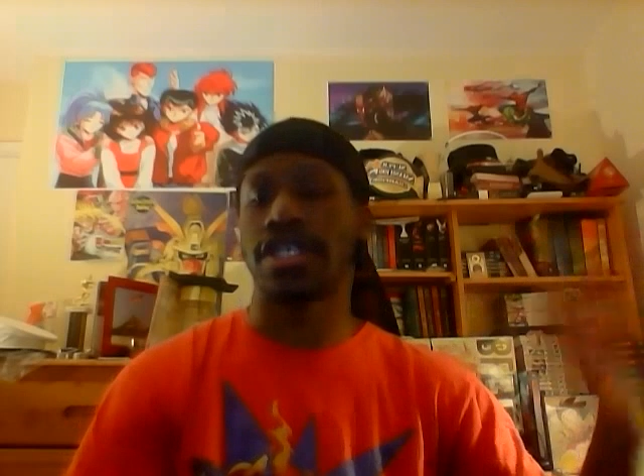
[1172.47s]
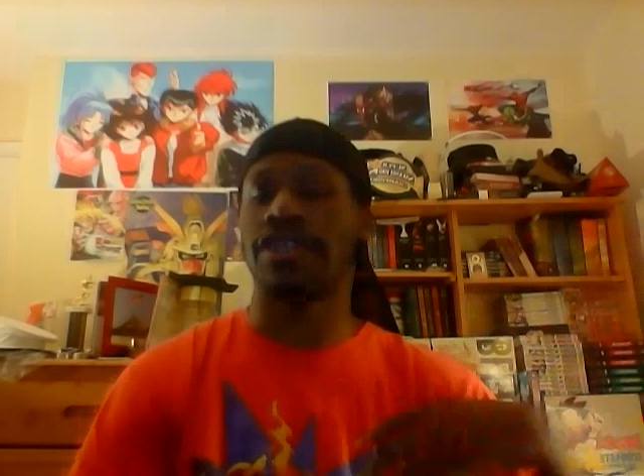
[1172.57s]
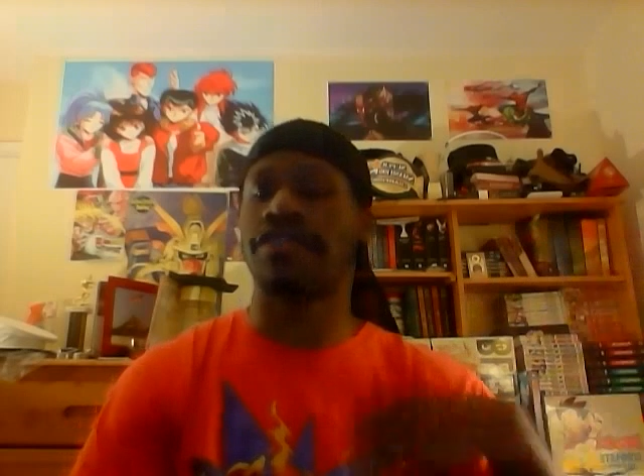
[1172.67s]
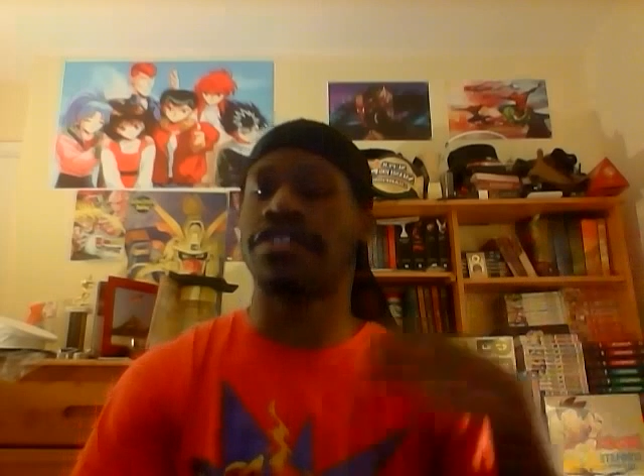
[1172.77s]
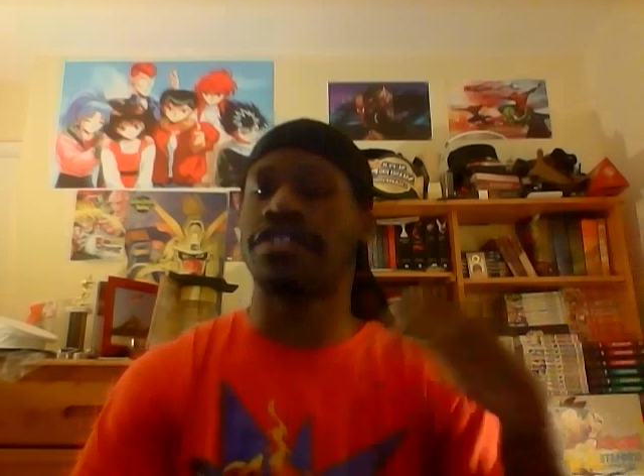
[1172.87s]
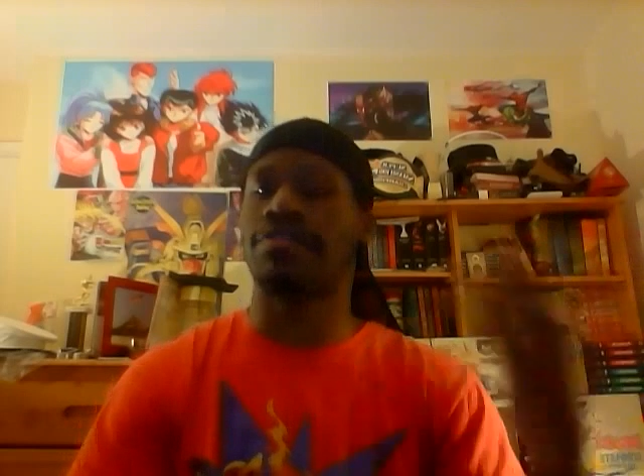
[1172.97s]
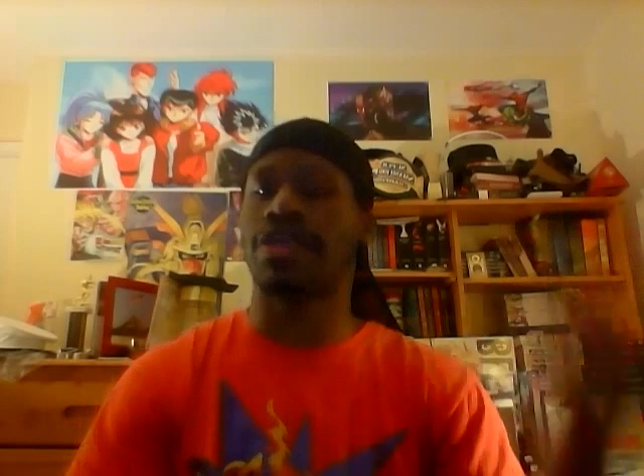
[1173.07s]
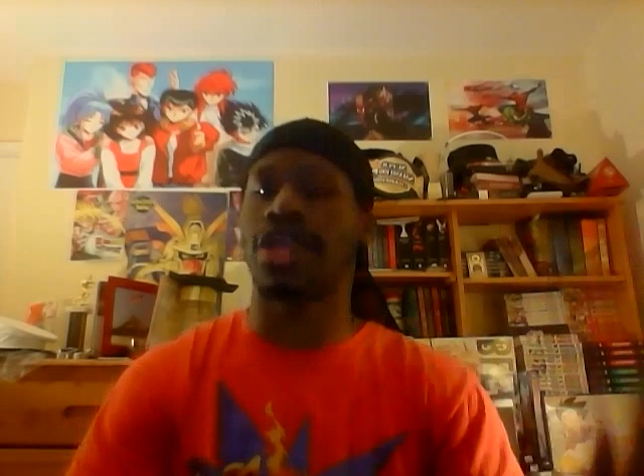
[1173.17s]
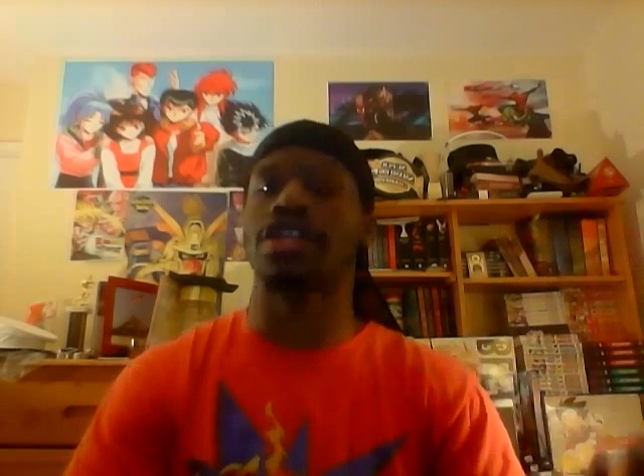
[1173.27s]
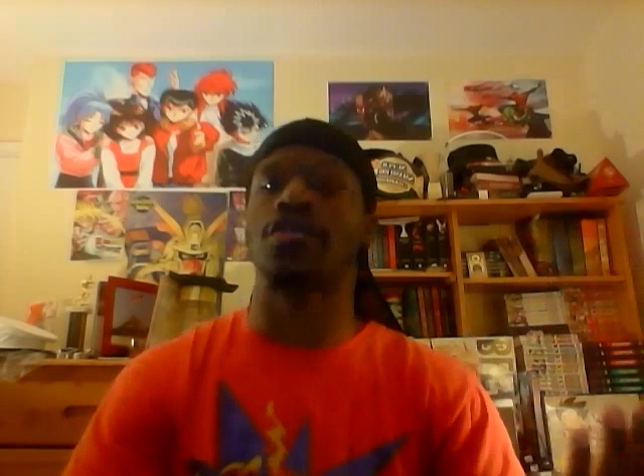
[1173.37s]
and give us a
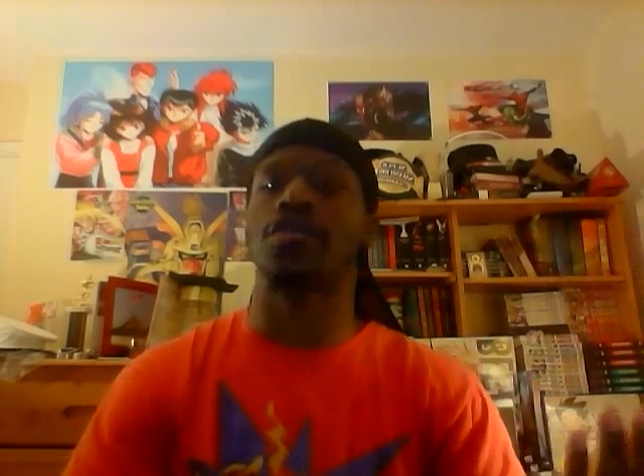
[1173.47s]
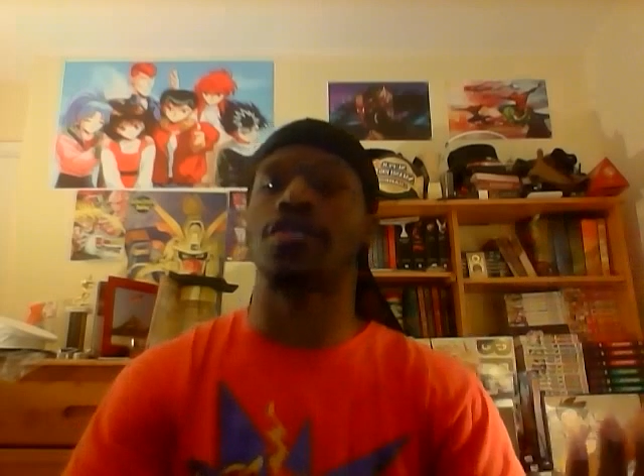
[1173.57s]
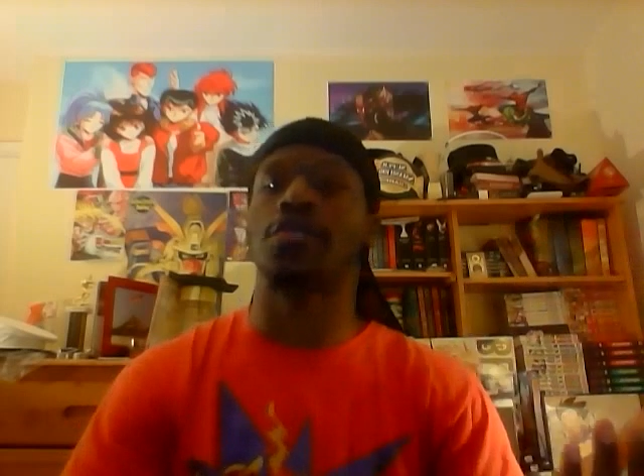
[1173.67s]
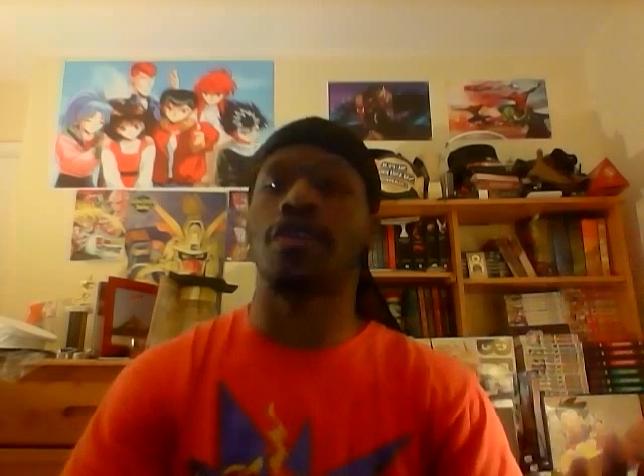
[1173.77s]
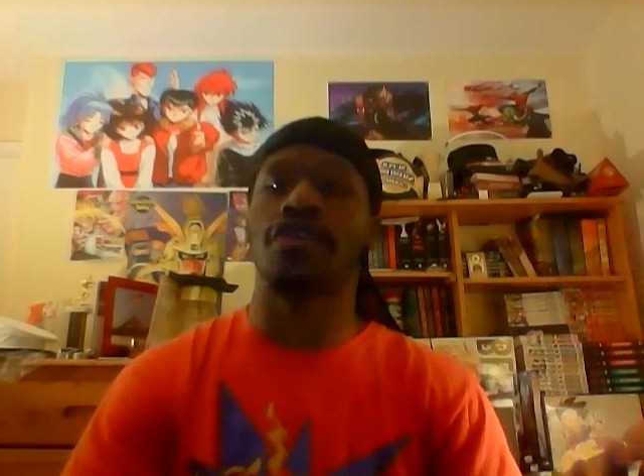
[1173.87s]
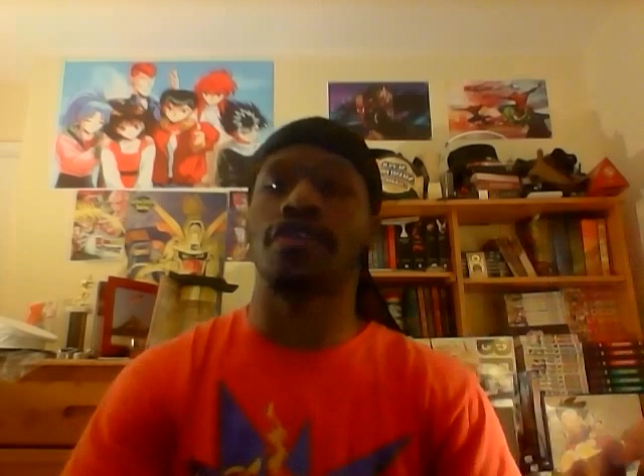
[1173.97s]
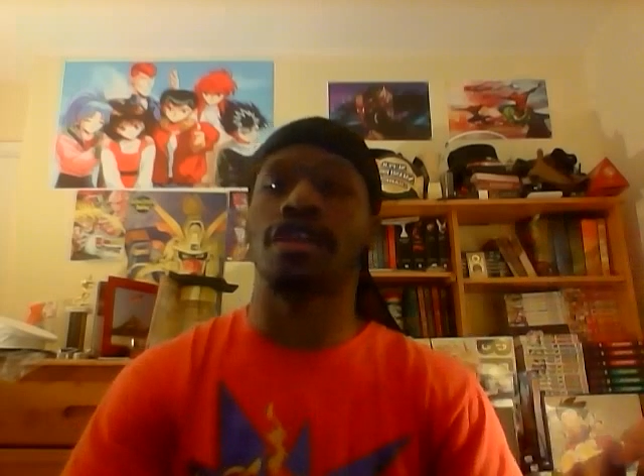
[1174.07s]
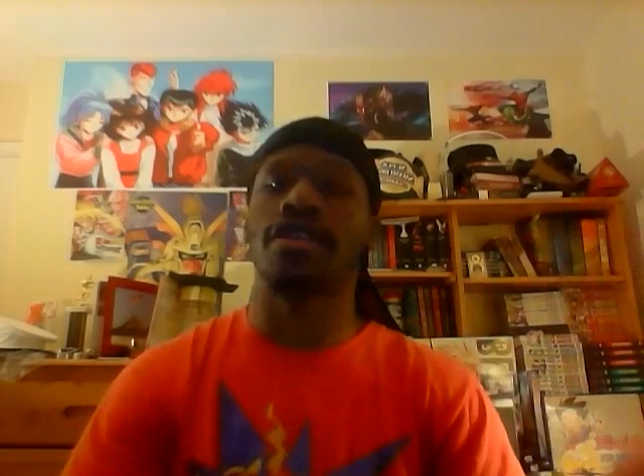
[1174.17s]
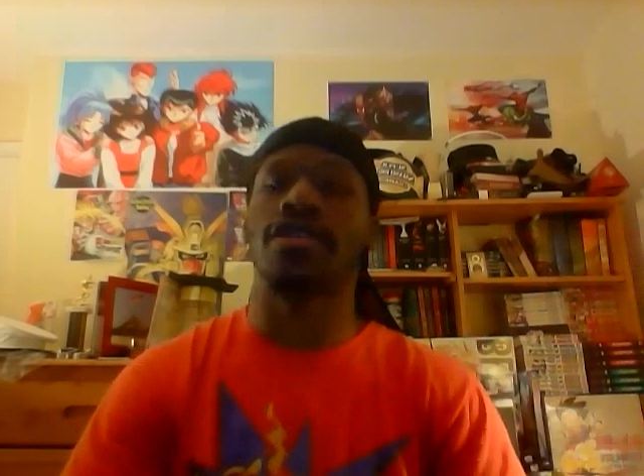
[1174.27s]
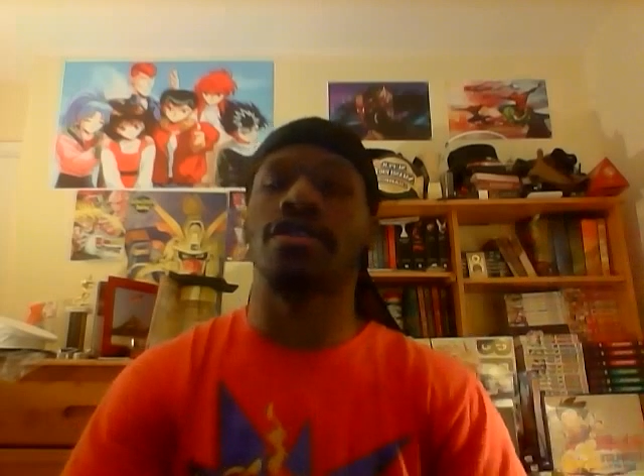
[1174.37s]
plot twist with it.